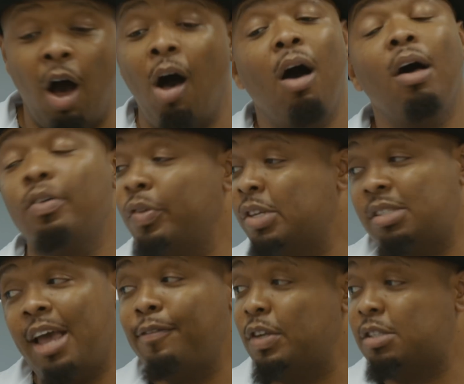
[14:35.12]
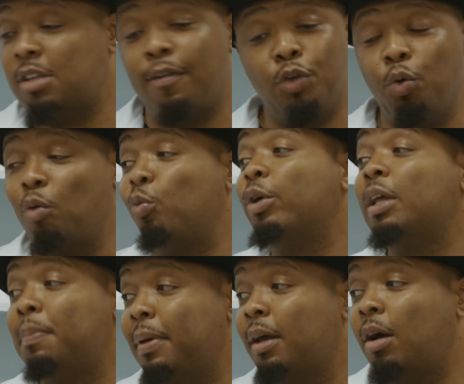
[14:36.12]
All the safety stuff you were
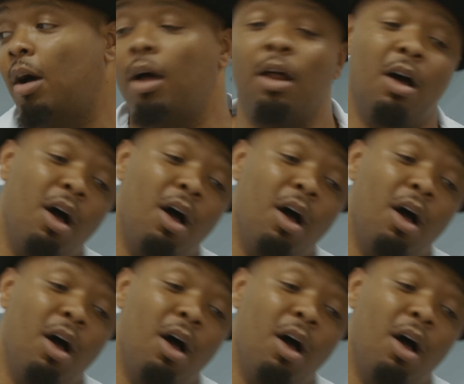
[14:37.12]
really big on.